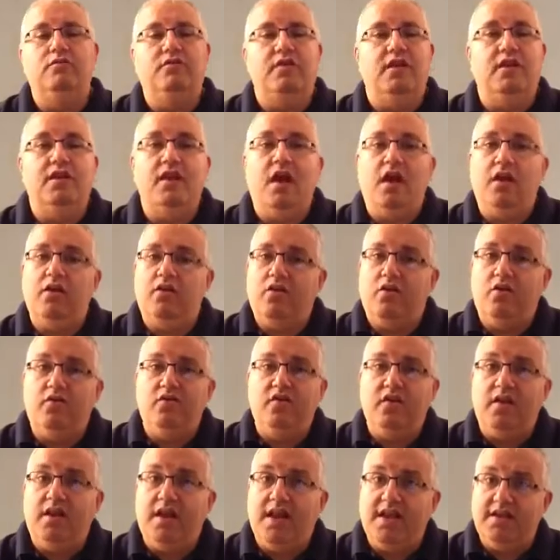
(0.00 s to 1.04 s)
did not learn
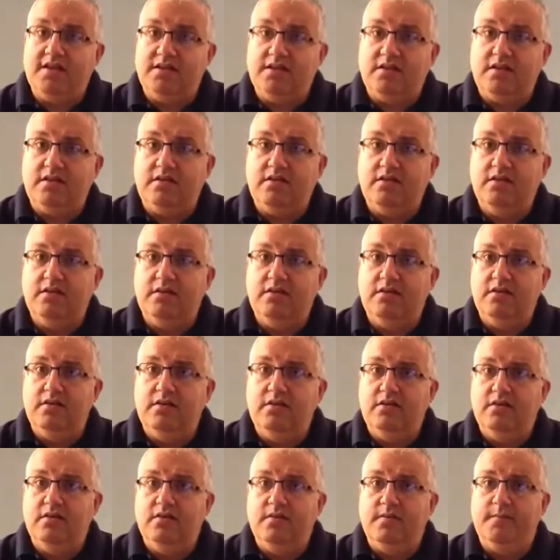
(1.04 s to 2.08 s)
the lesson
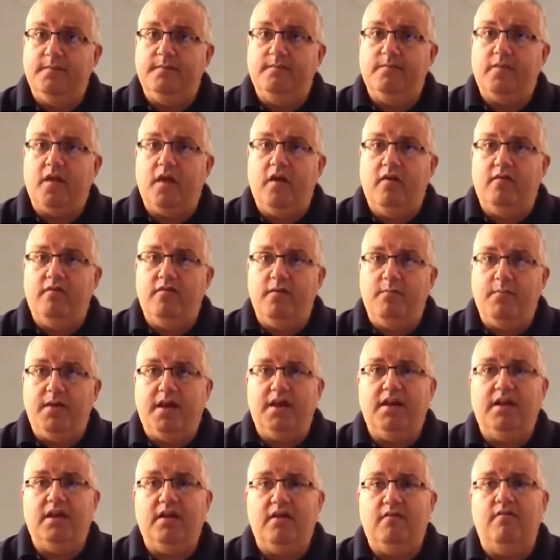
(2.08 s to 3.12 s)
of the
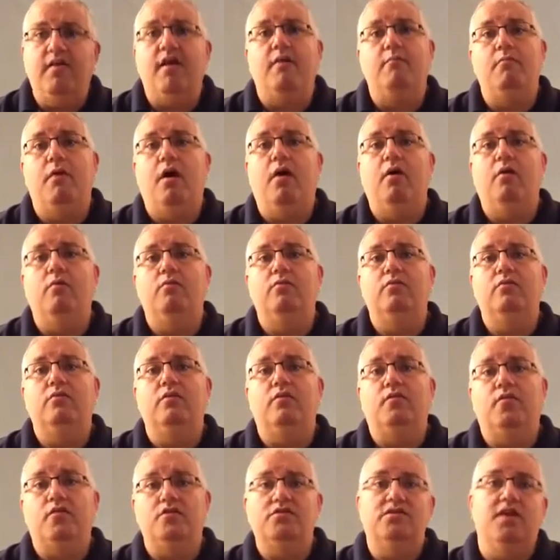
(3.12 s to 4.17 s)
meaning of that bone the
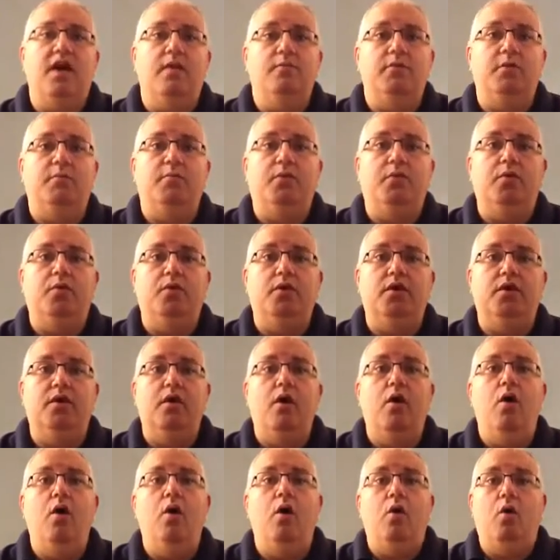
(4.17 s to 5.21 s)
first time you pulled it,
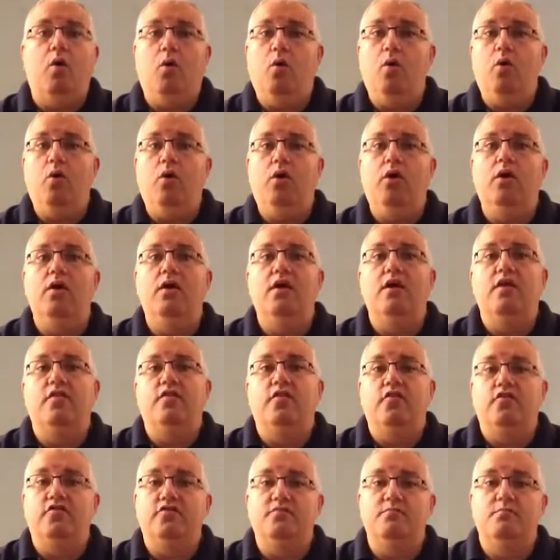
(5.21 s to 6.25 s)
or
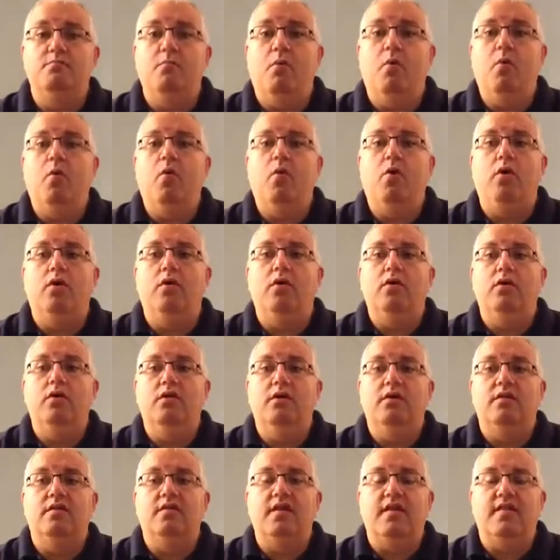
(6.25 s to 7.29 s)
there's more
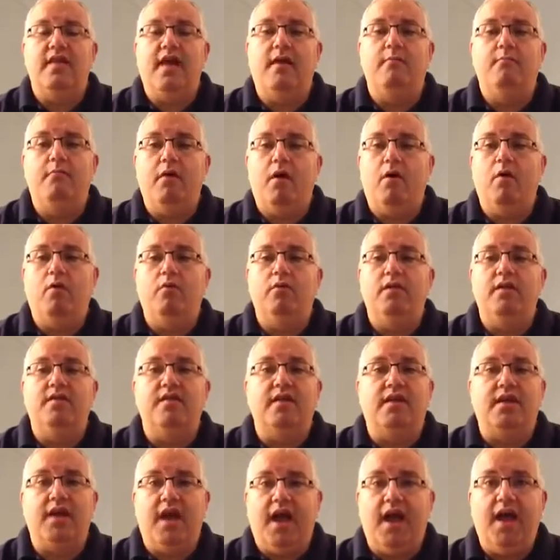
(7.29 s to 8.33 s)
that that bone and
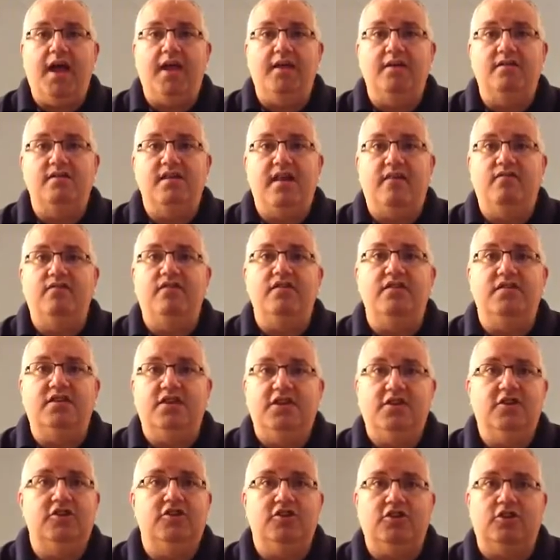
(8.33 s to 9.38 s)
the guides have to
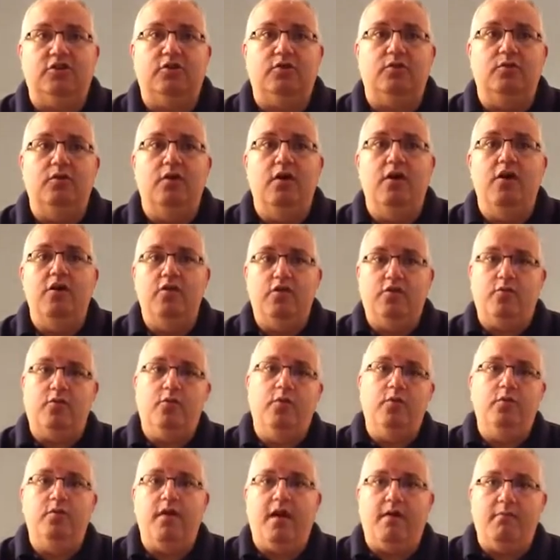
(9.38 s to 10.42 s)
teach you
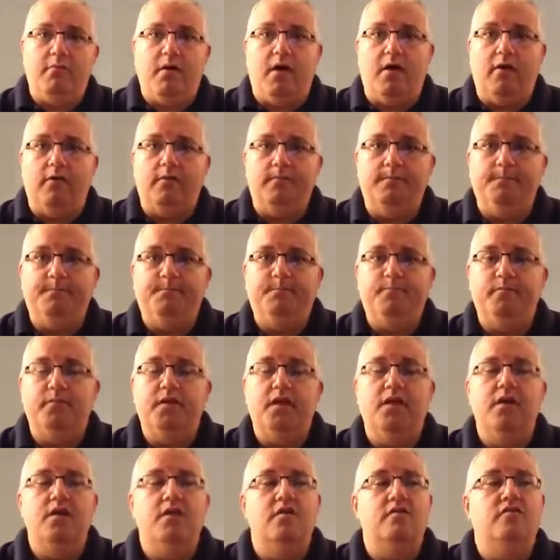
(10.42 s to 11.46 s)
through that bone.
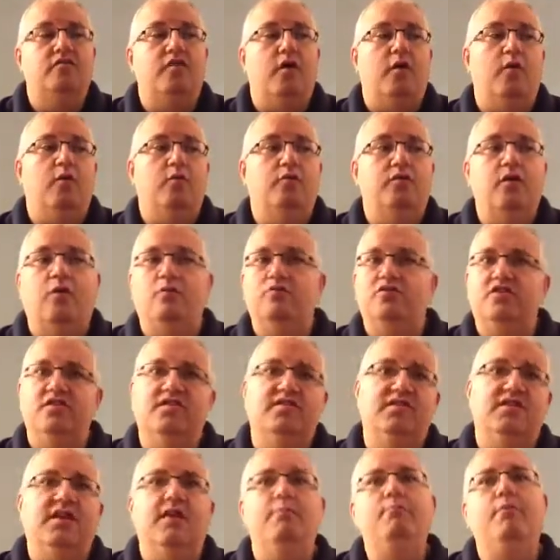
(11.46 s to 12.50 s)
So don't
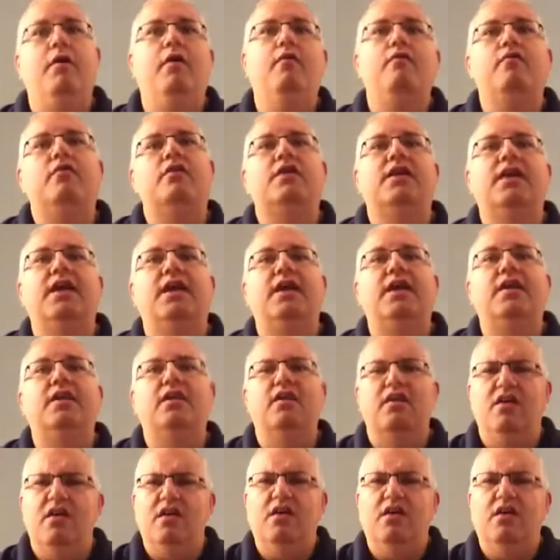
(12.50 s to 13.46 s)
just skip over it again.